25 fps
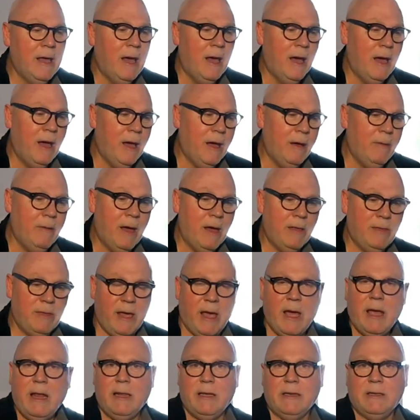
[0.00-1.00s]
and
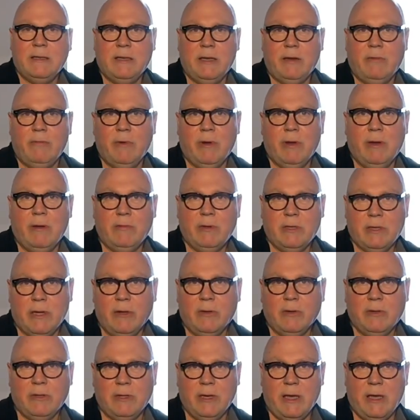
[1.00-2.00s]
the aliasing
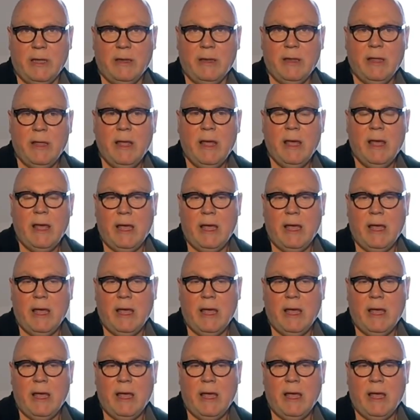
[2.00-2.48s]
results in